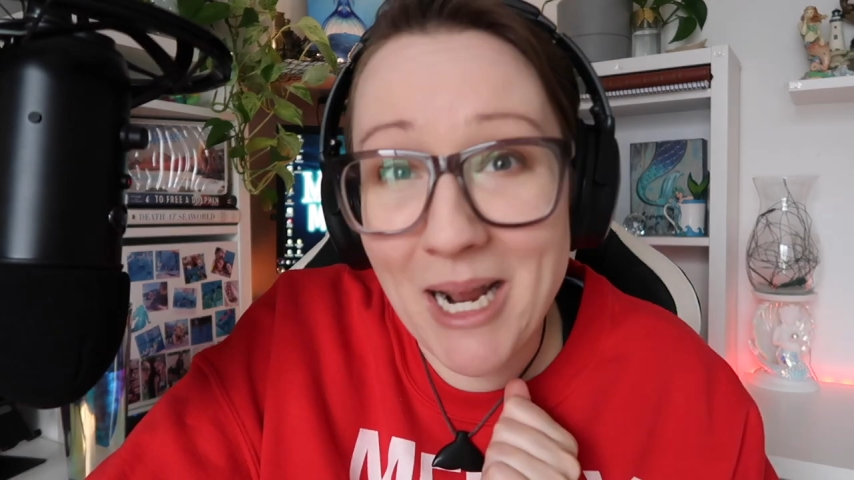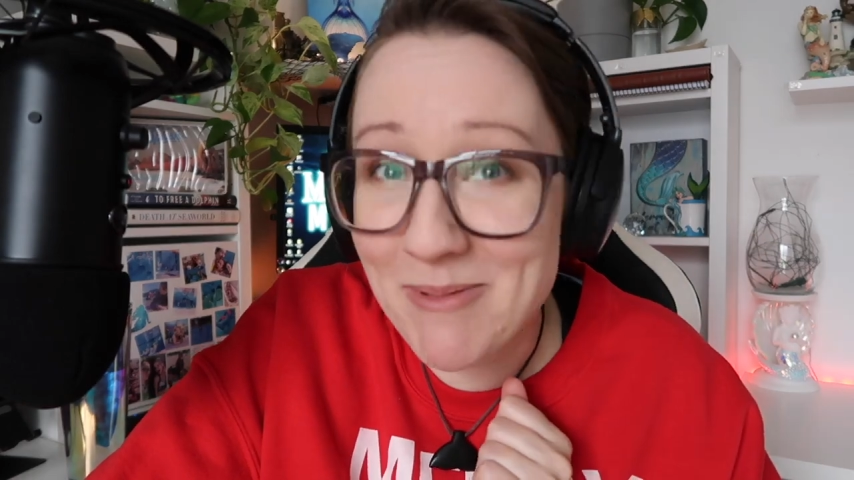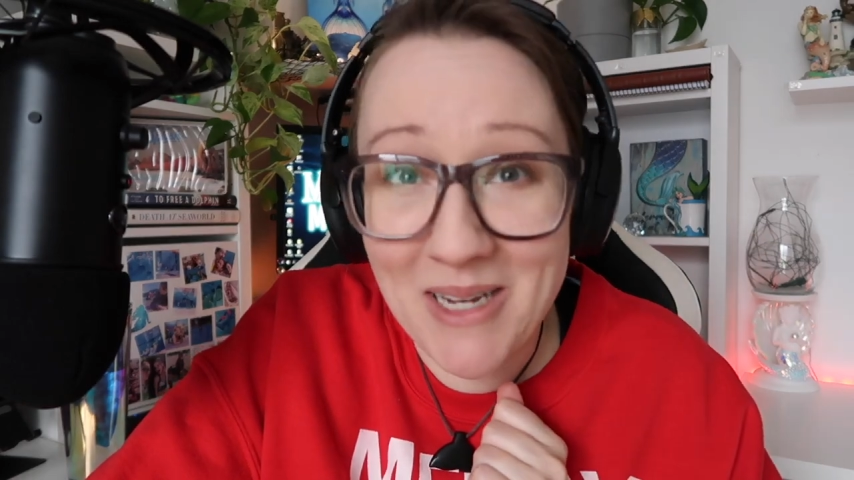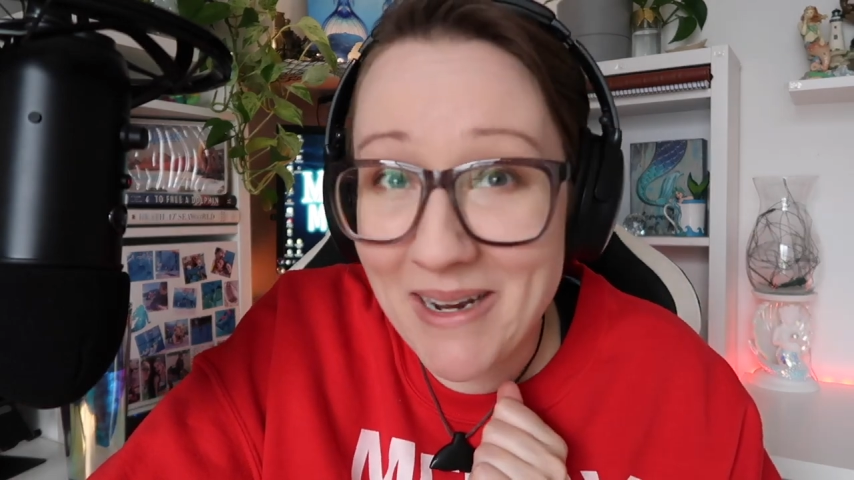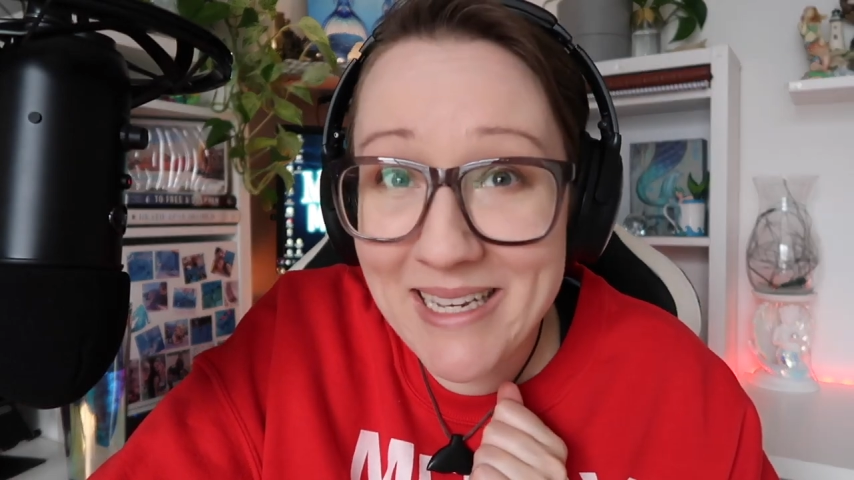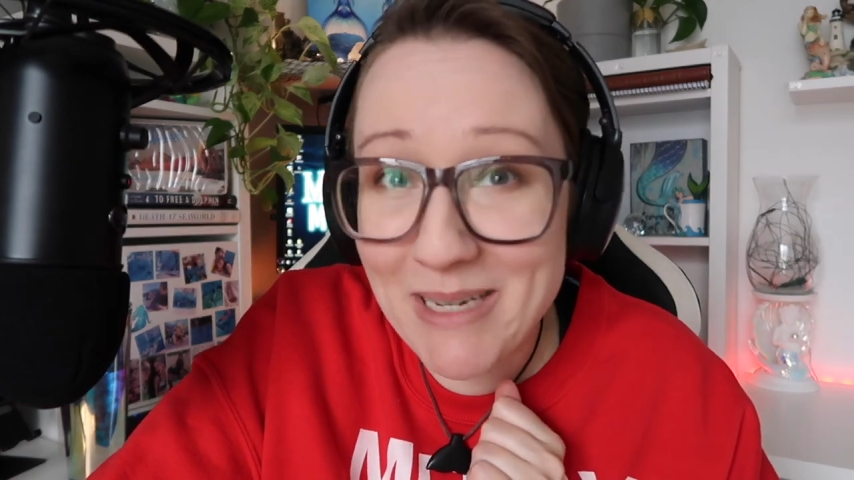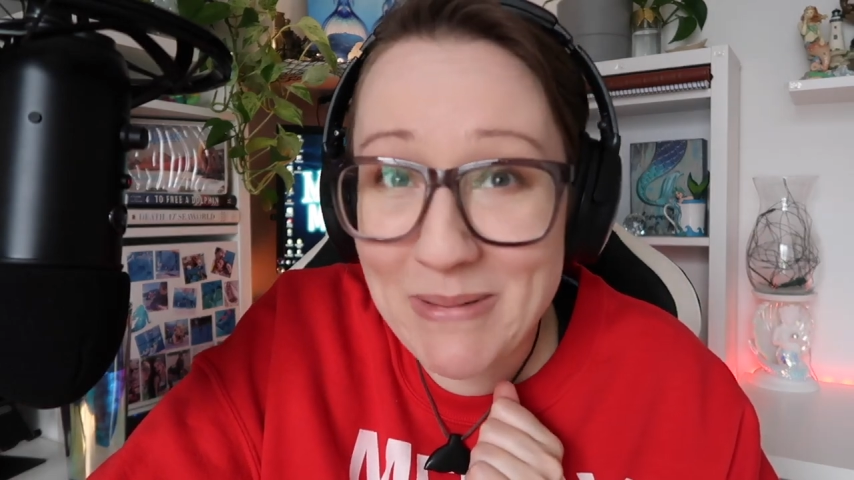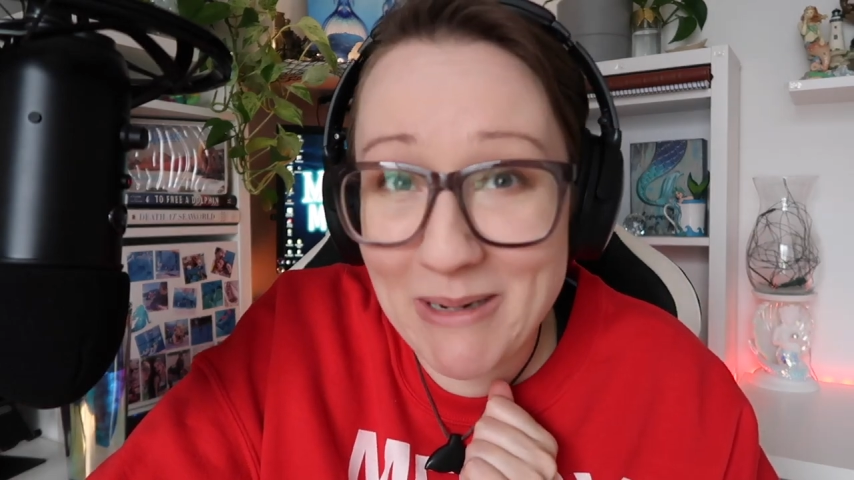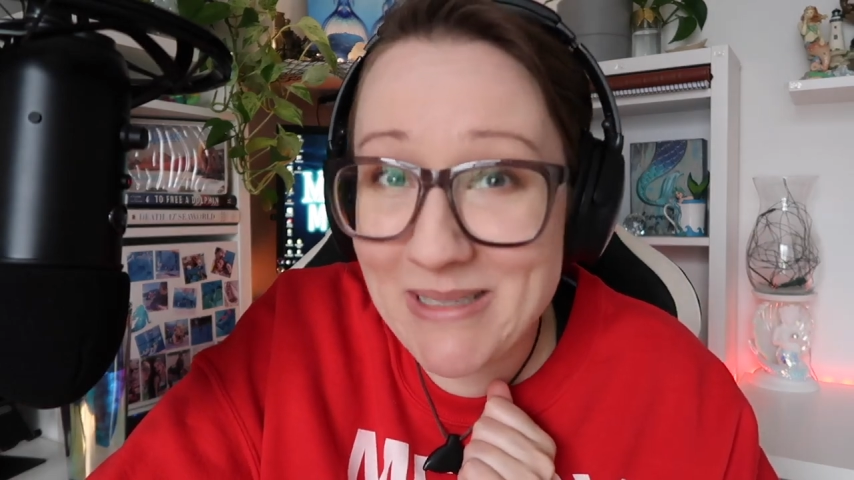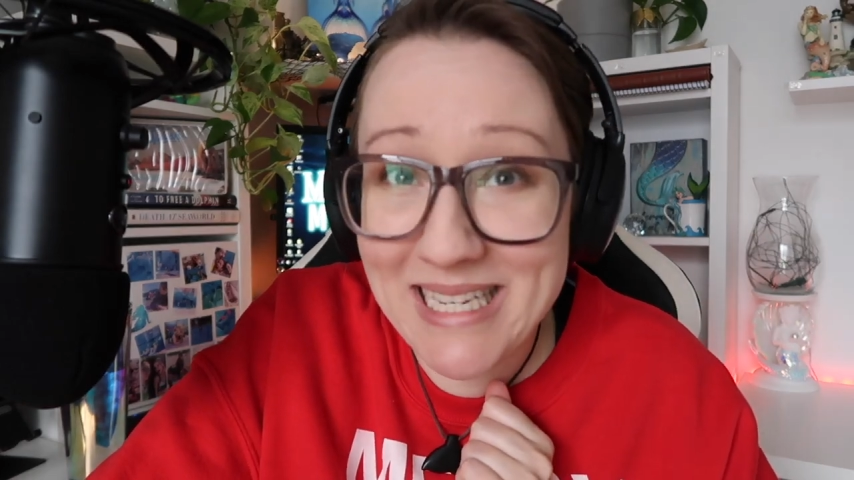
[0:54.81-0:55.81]
I'm talking
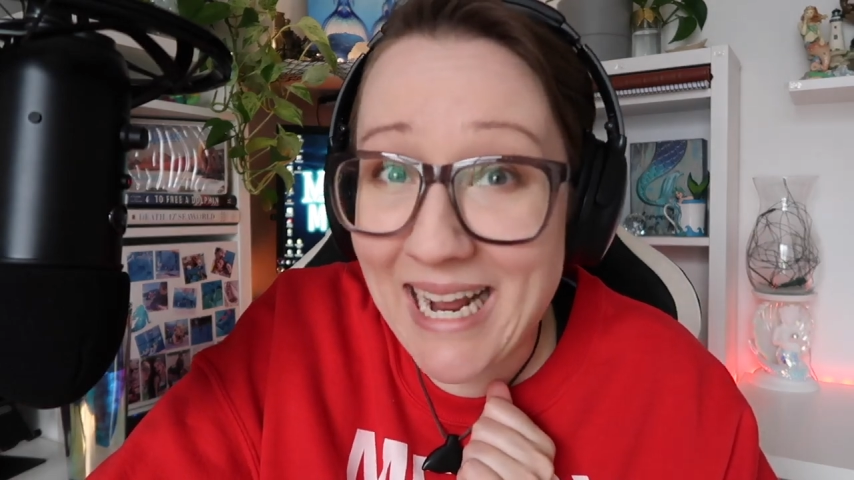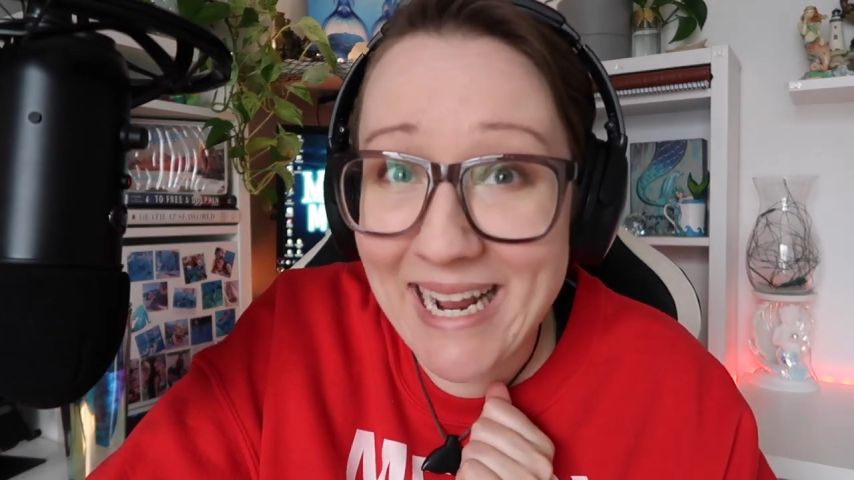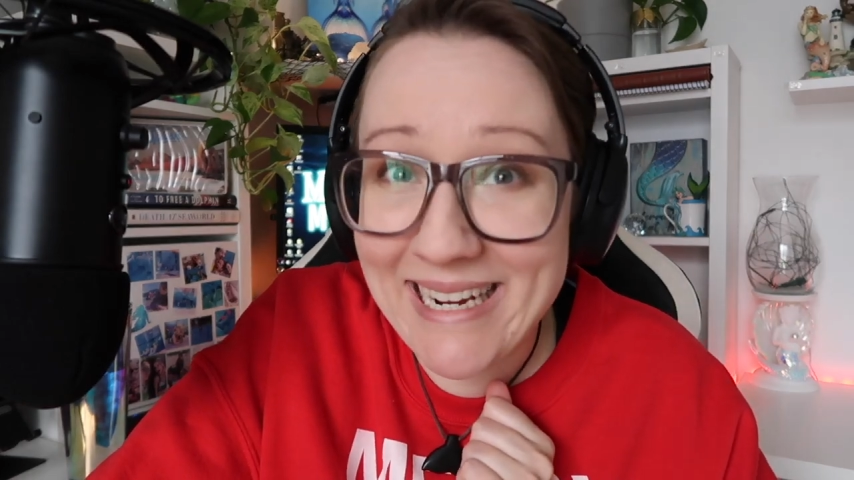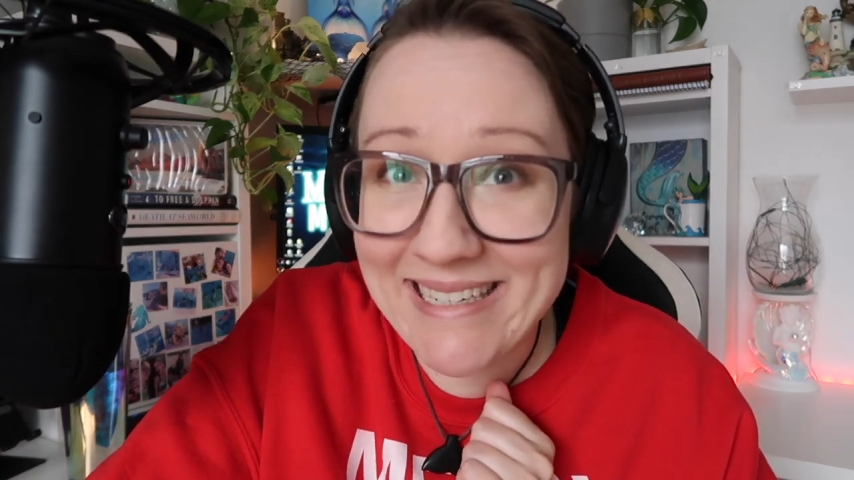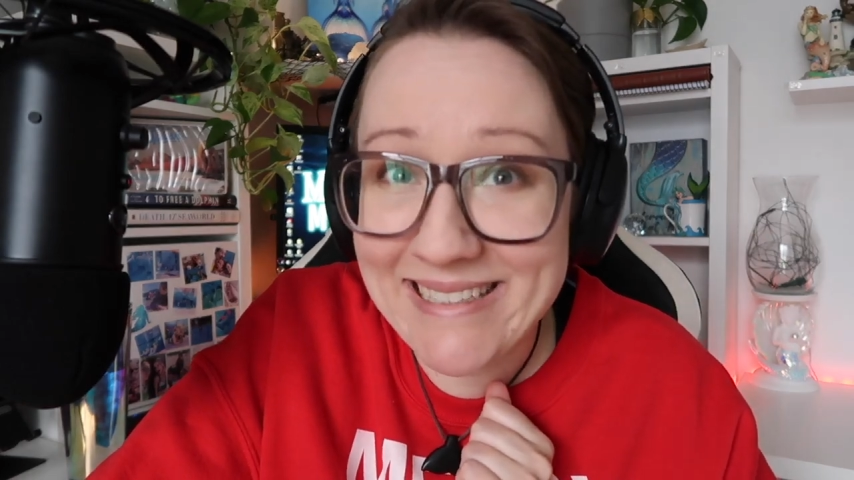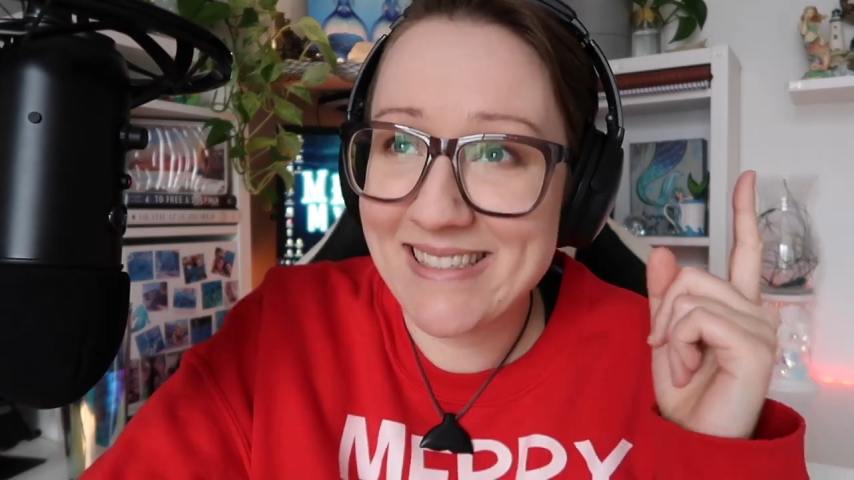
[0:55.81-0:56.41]
about today.